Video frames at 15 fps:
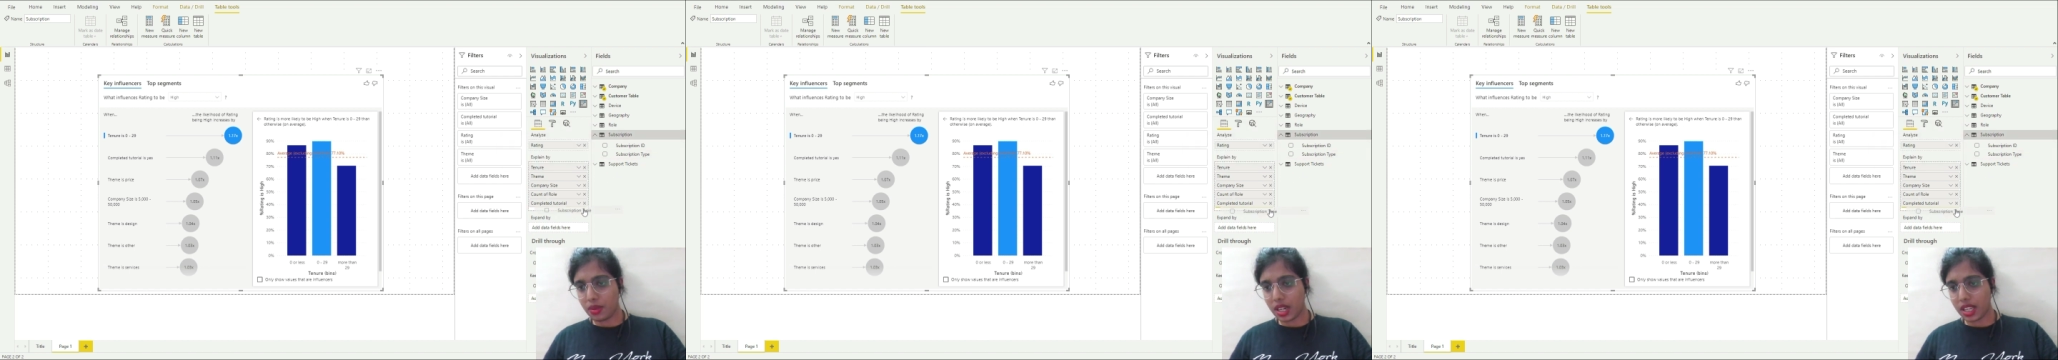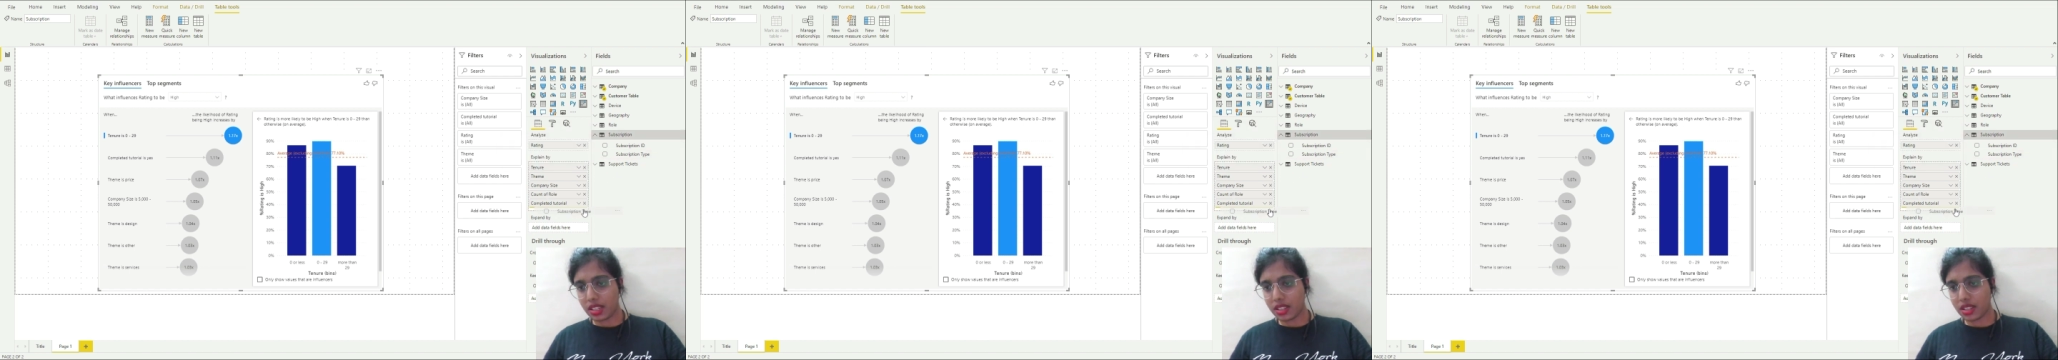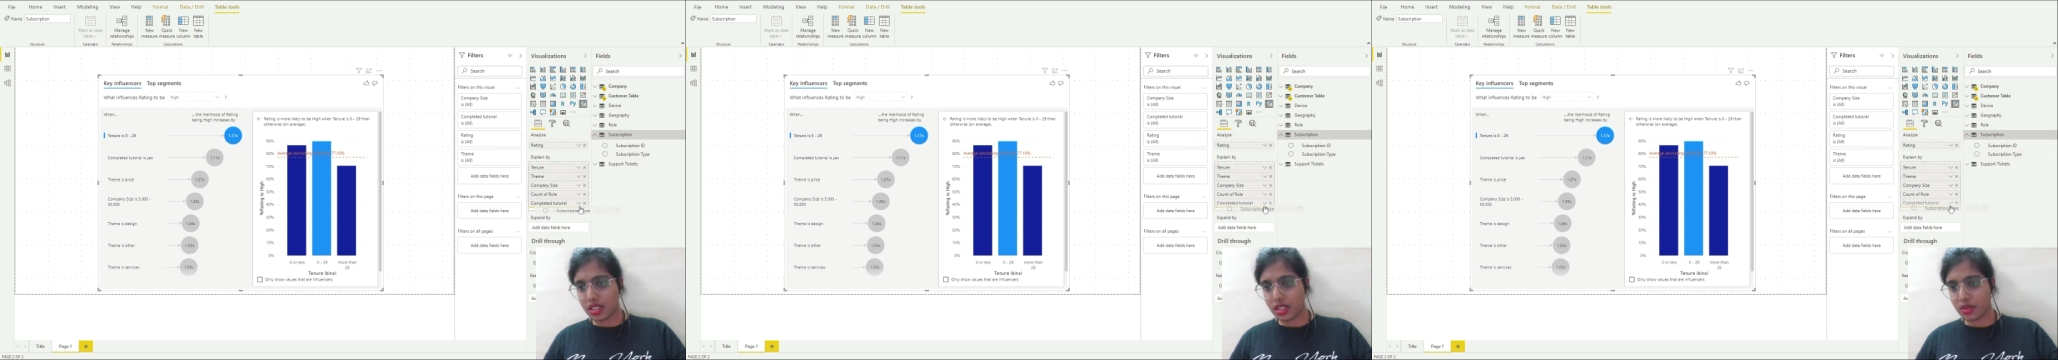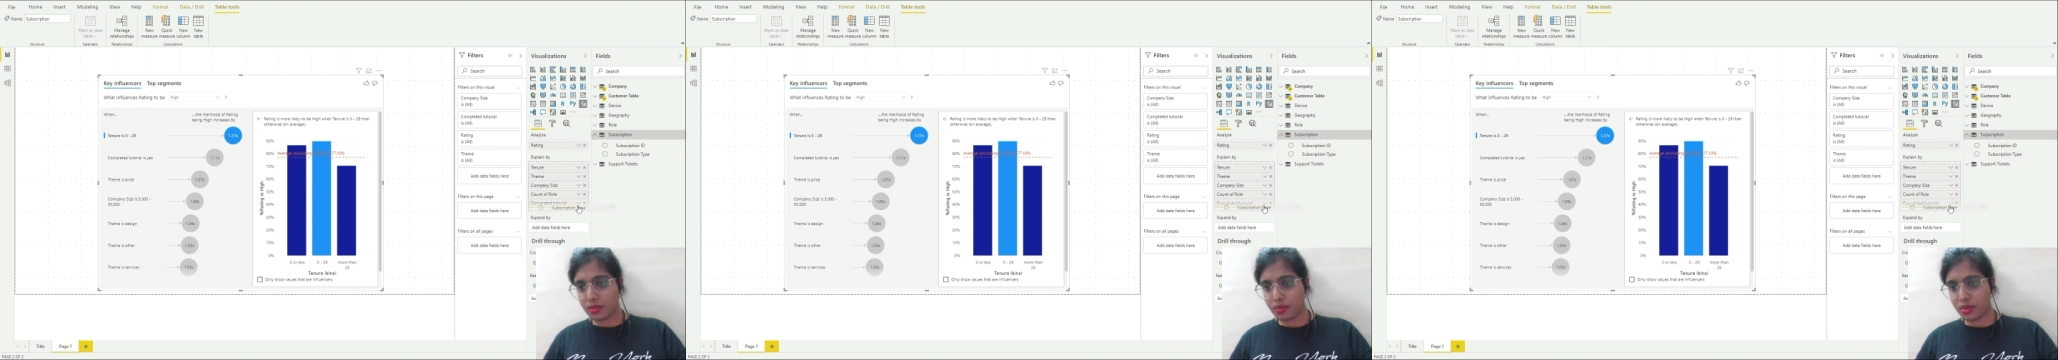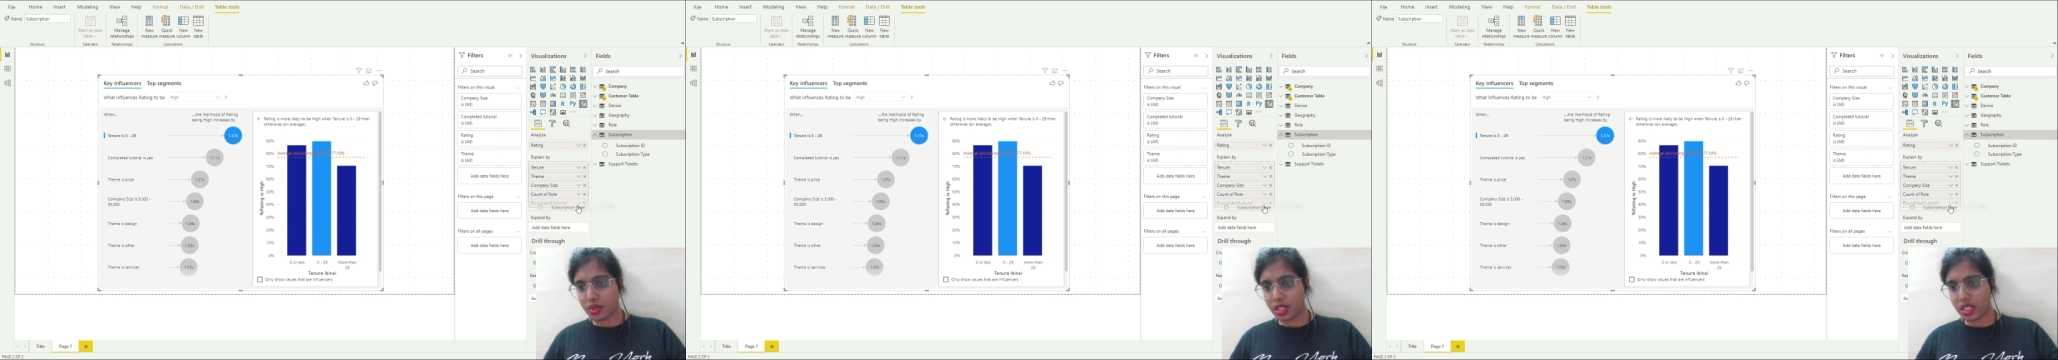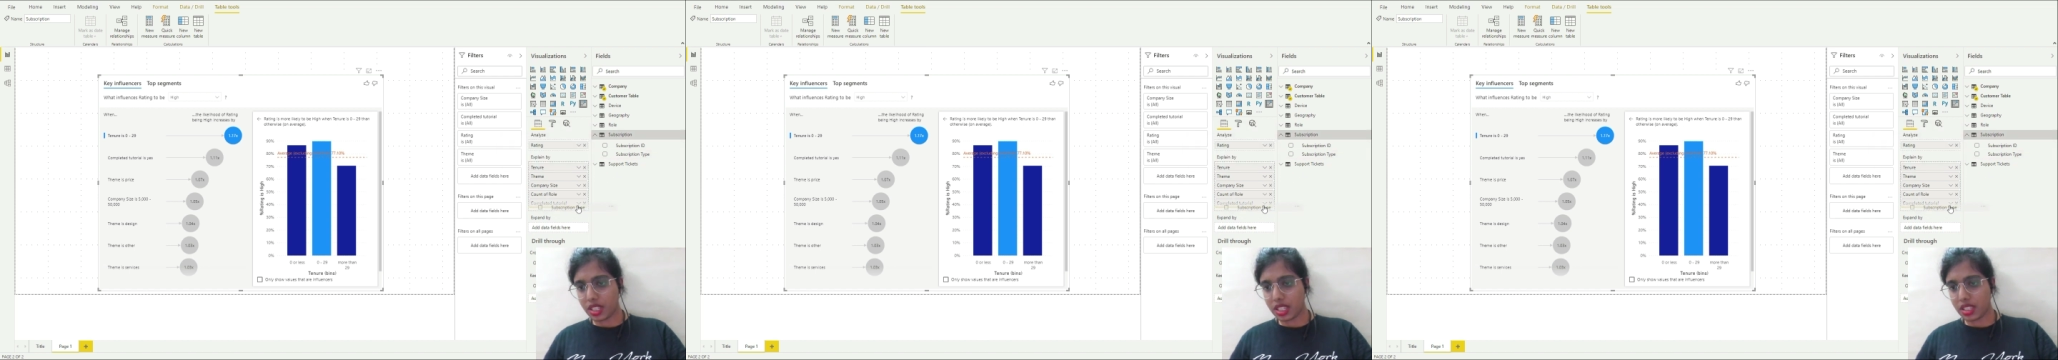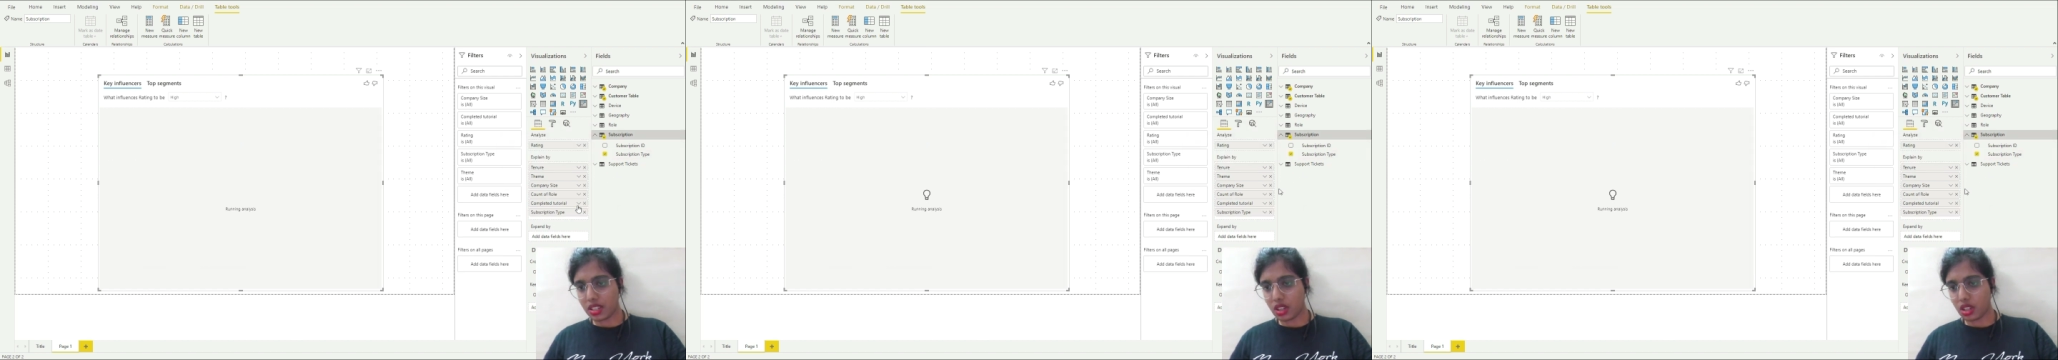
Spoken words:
let's put this